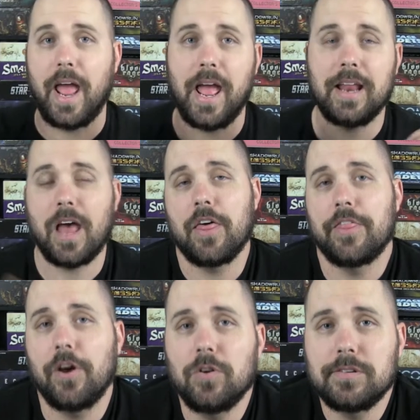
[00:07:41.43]
and
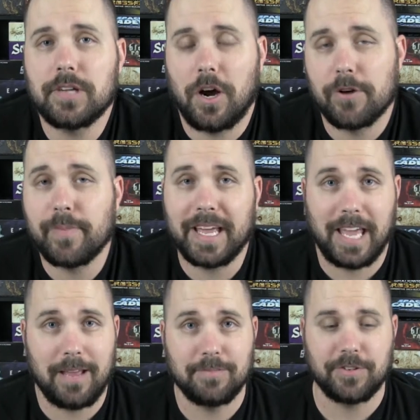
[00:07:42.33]
those are my
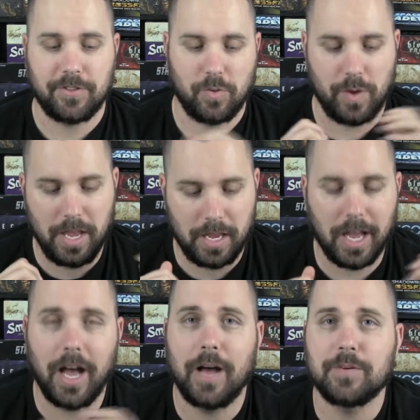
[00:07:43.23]
games for the
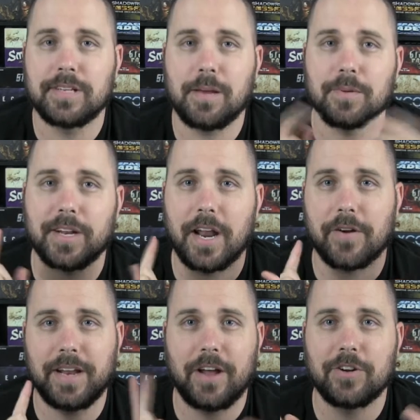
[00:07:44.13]
week. I was able to
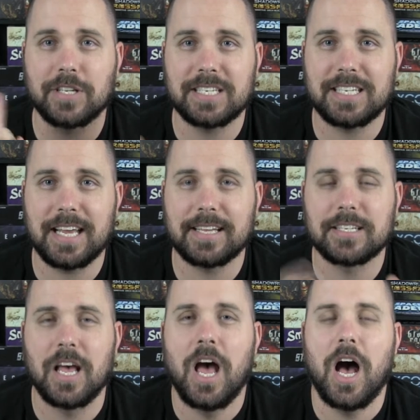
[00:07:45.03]
narrow it down to
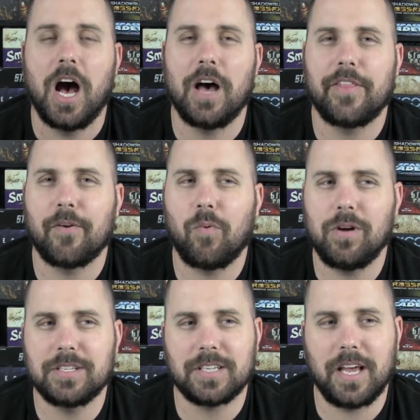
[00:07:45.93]
6. There
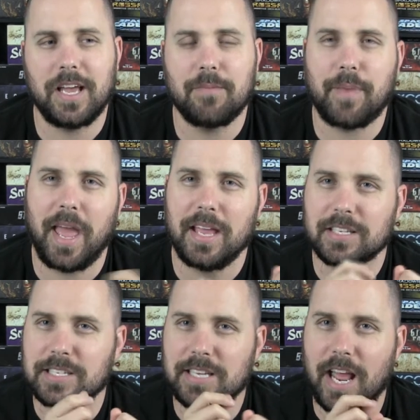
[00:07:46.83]
was a
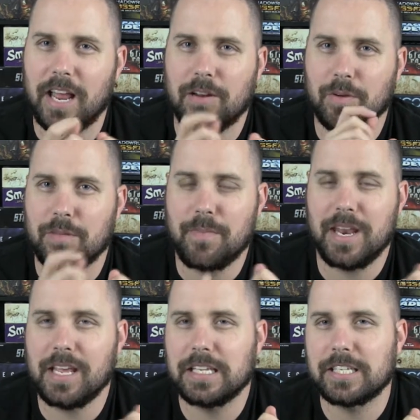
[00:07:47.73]
paint stand with
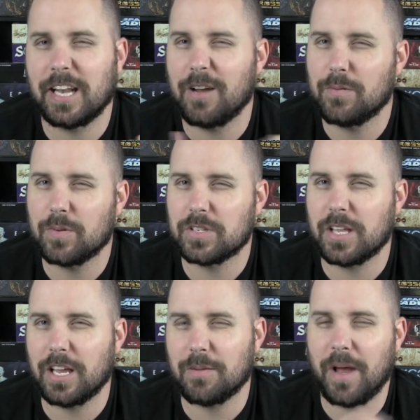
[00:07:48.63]
minis that I was
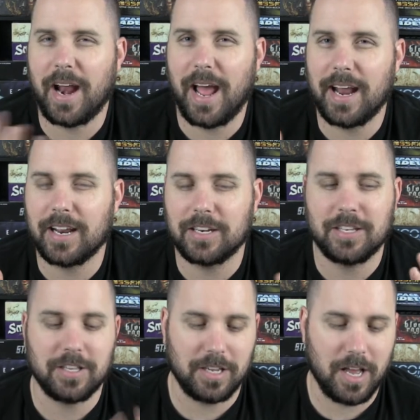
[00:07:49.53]
thinking about adding
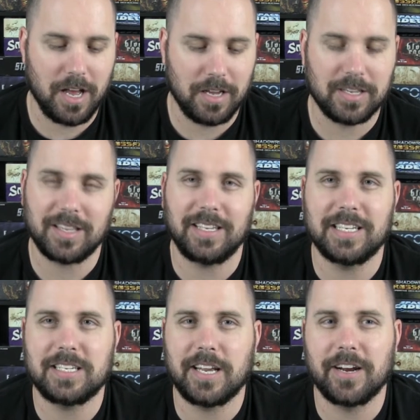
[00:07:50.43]
to the
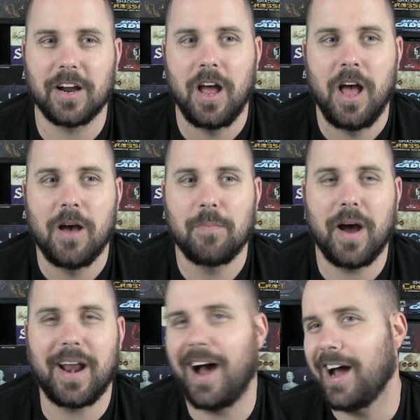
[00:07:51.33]
list here,
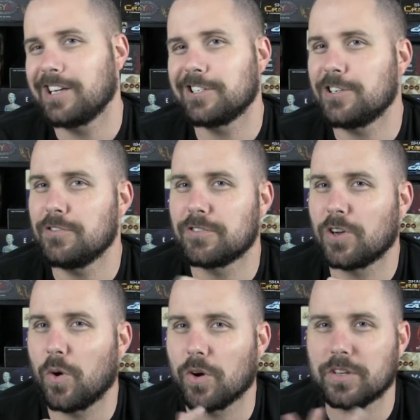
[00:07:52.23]
but I just used
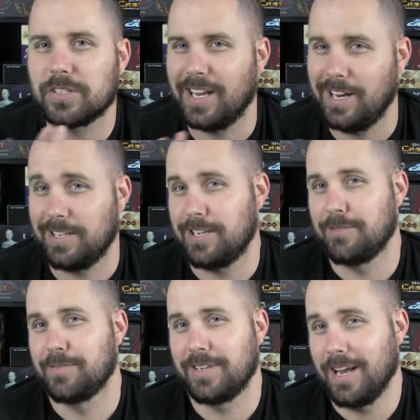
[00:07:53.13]
corks and it
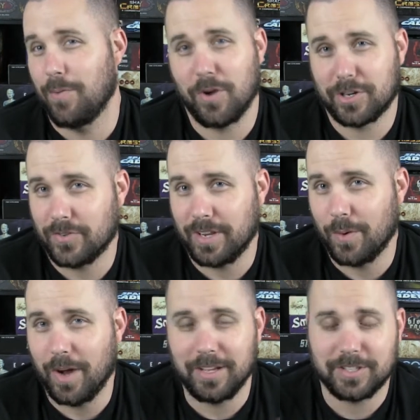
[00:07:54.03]
seems it works really
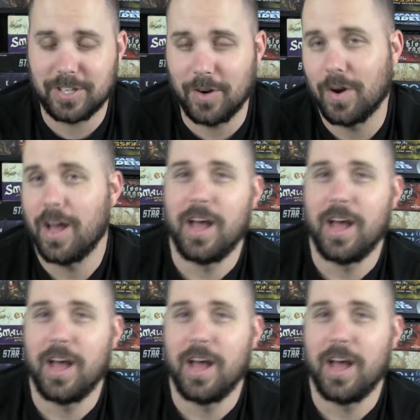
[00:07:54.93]
well, so